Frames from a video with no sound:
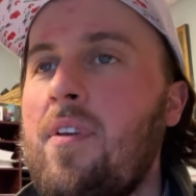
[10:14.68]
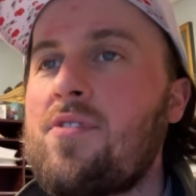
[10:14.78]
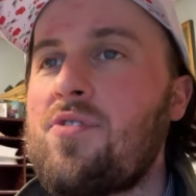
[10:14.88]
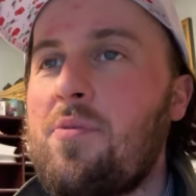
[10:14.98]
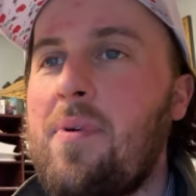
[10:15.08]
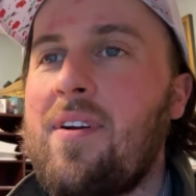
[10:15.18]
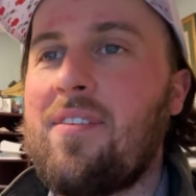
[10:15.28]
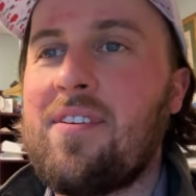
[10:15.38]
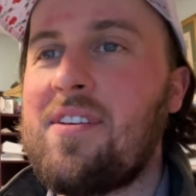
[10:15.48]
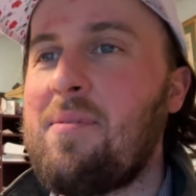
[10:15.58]
So
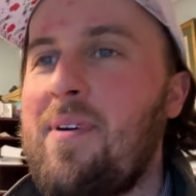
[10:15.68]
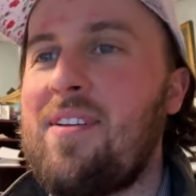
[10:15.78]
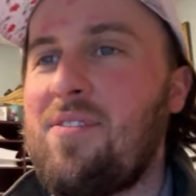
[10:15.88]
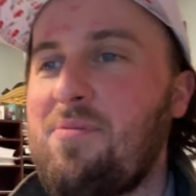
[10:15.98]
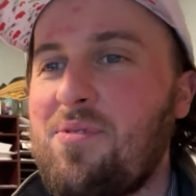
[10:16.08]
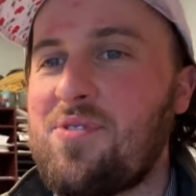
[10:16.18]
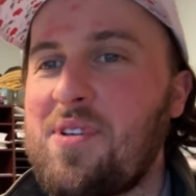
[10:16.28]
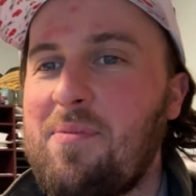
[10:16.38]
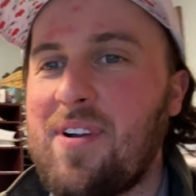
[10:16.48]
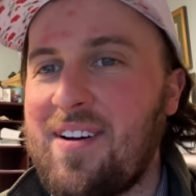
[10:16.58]
apparently Tim had to throw
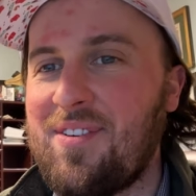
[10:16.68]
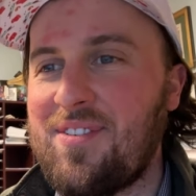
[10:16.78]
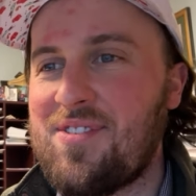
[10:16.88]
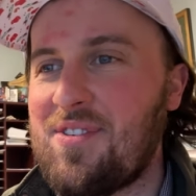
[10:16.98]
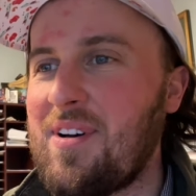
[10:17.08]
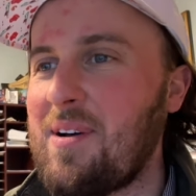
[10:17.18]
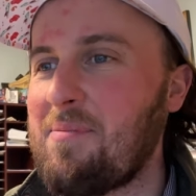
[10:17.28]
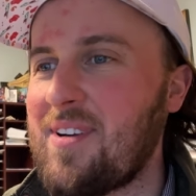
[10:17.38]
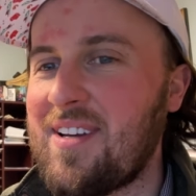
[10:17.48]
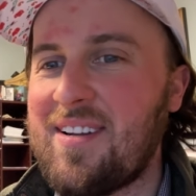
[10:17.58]
someone out, so
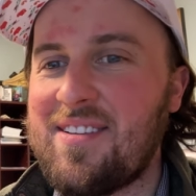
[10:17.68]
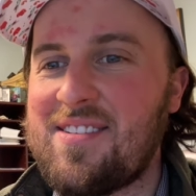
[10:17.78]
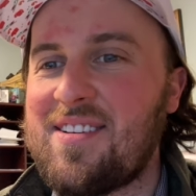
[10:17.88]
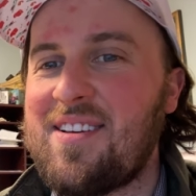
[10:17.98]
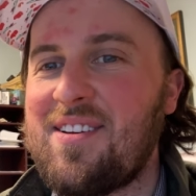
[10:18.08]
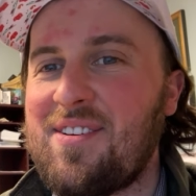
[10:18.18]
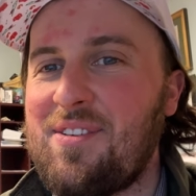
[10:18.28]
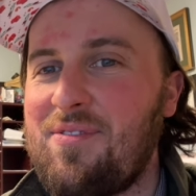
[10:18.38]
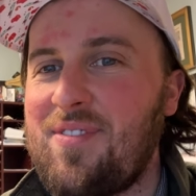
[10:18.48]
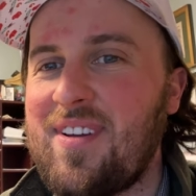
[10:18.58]
I'm gonna get on the
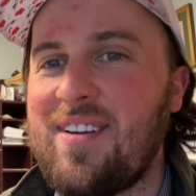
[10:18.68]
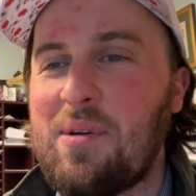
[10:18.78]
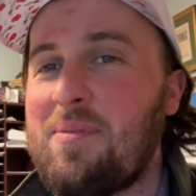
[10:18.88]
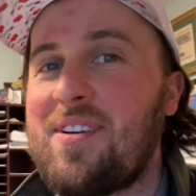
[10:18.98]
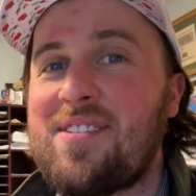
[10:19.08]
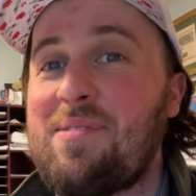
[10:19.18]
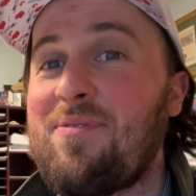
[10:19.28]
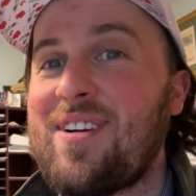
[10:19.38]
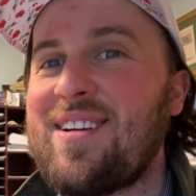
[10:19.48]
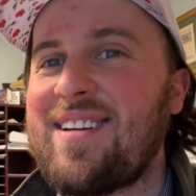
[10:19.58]
security feed here because
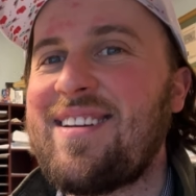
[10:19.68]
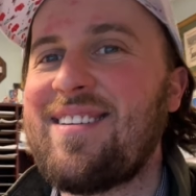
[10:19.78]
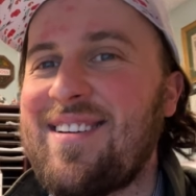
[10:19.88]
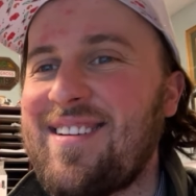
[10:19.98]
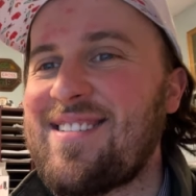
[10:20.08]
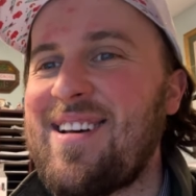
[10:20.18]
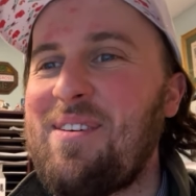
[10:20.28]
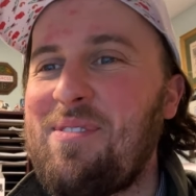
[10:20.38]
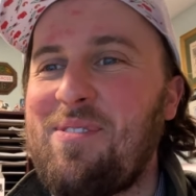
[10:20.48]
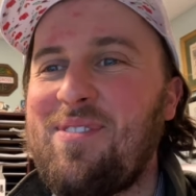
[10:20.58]
I'm very curious.
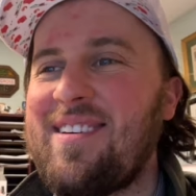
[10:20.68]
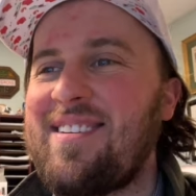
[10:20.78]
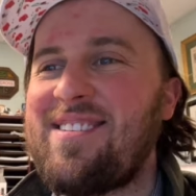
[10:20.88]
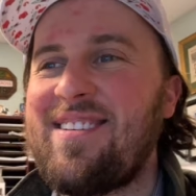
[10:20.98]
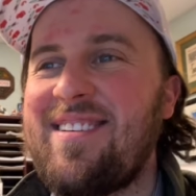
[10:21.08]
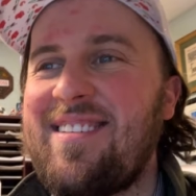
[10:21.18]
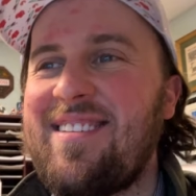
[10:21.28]
I wanna watch.